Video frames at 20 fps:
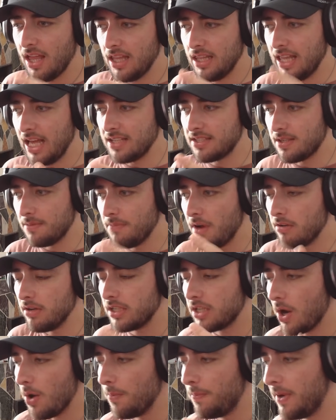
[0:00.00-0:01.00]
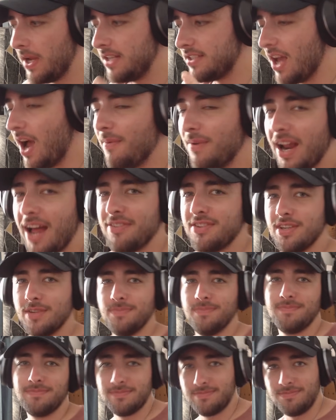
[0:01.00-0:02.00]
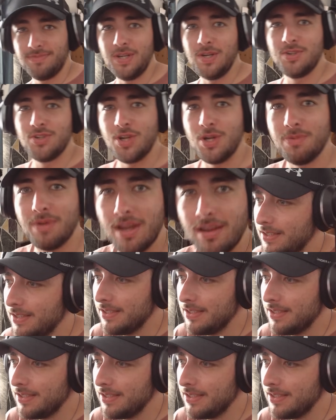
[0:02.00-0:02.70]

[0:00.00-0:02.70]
That's a Murray gold piece. I'm going to have to YouTube it.